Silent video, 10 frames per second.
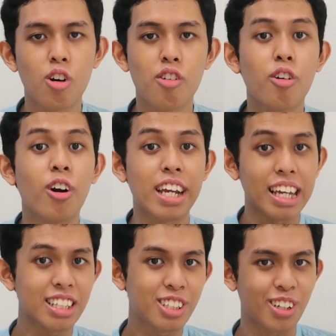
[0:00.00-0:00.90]
So for
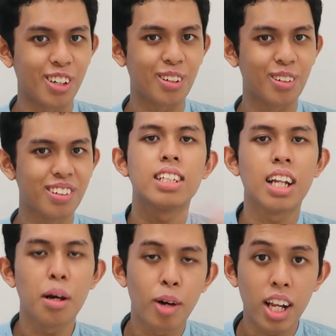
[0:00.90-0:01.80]
intro,
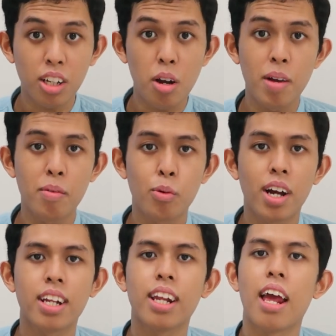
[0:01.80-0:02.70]
Assalamualaikum
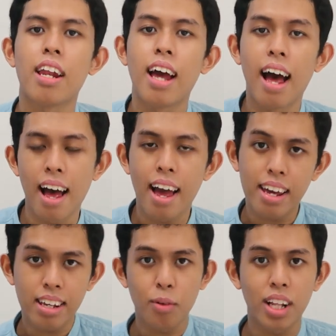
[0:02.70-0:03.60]
everyone and
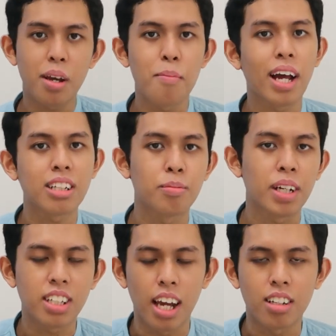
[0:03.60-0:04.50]
hi, welcome back to
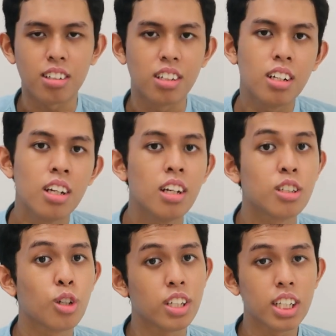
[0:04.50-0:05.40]
my channel.
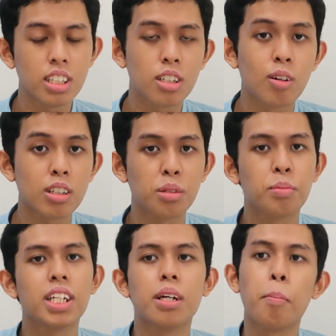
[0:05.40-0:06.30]
So this is going to
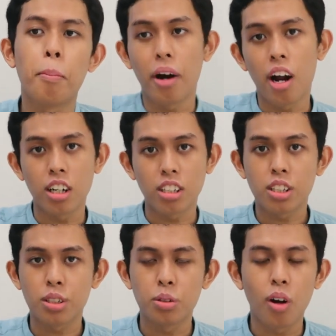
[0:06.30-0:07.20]
be the
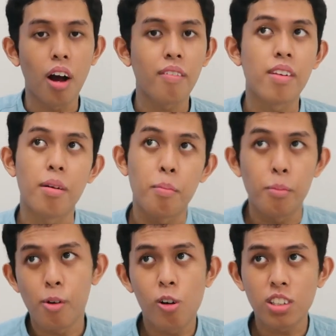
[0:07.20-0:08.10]
part 2 of the
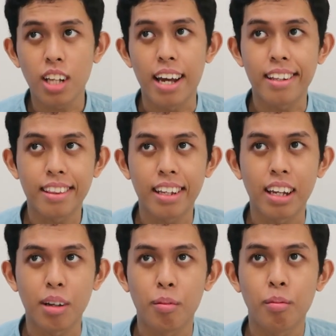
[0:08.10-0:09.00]
most, I
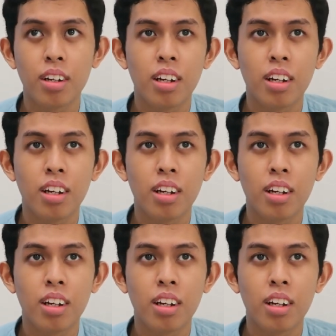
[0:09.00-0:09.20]
think,